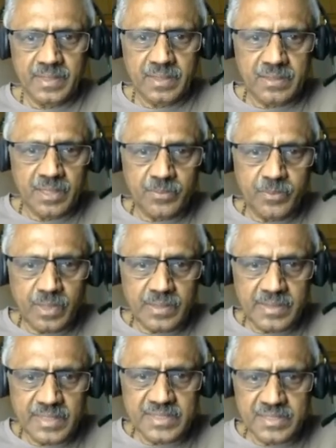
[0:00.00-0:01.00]
Therefore,
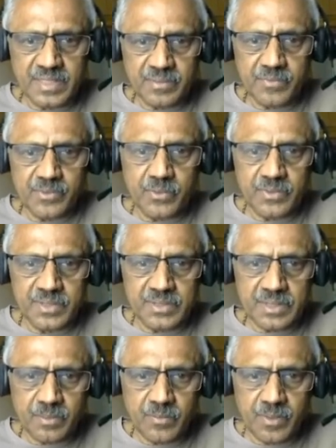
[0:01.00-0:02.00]
next thing we know is
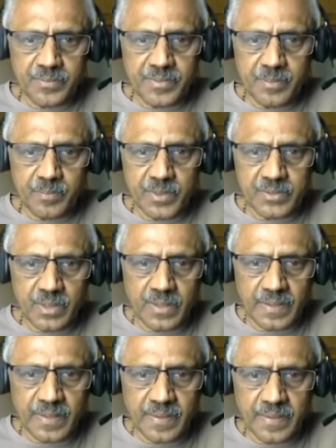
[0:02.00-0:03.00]
M of E plus
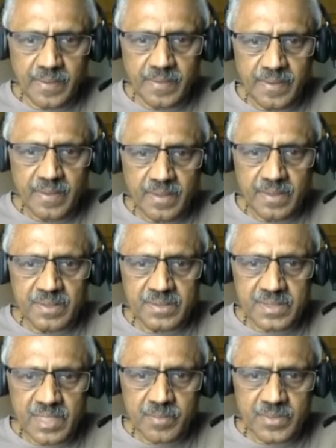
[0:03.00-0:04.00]
Rn is
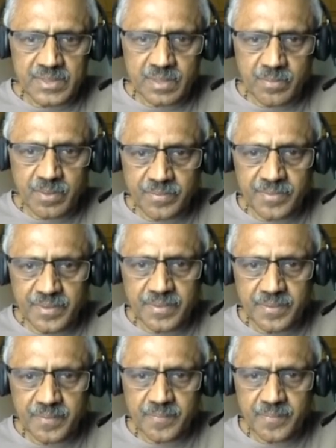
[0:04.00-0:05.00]
same as M of E
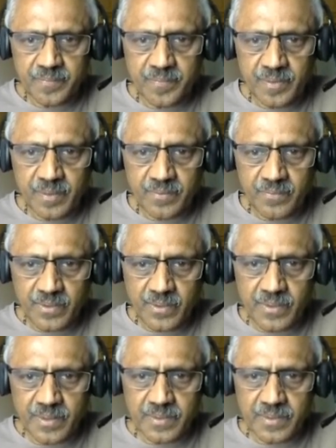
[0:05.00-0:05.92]
for all n.